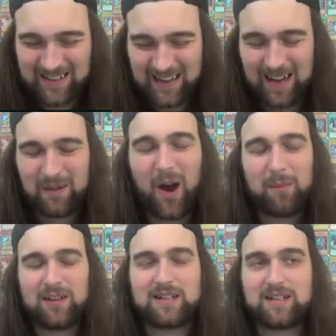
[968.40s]
uh, yeah,
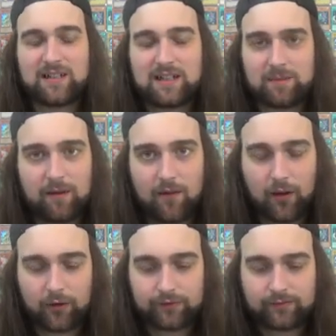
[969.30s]
Obelisk is, is my
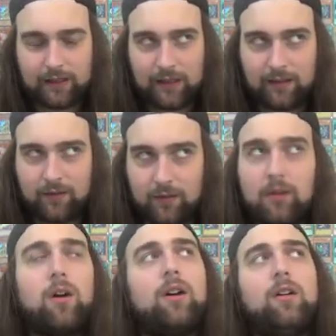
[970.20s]
father. Yeah,
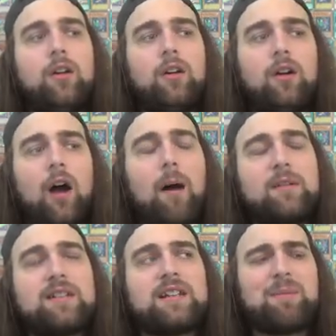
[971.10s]
well,
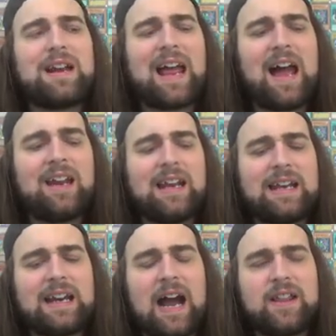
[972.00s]
Obelisk is my dad,
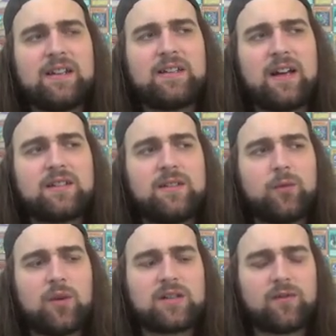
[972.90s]
and the guy that does the
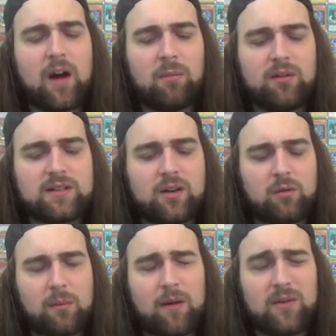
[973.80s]
voice of Obelisk
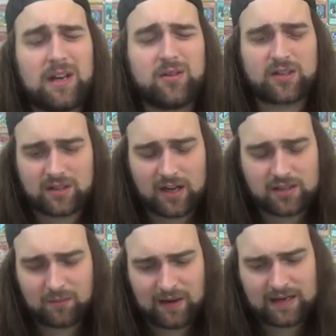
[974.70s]
in one of my videos is
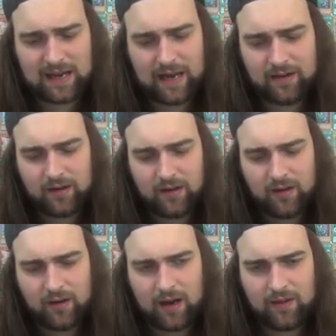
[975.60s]
also my dad.
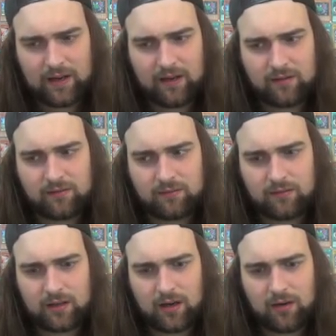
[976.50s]
And then
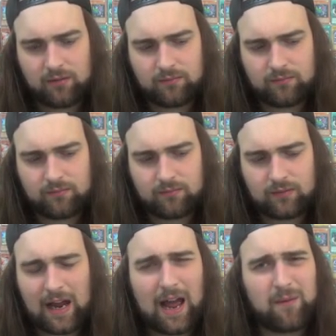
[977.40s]
you know
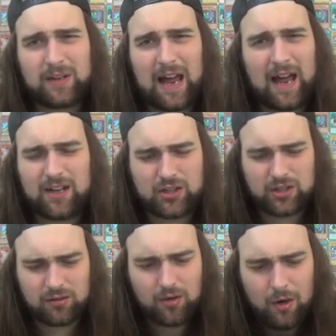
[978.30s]
I have a dad issue.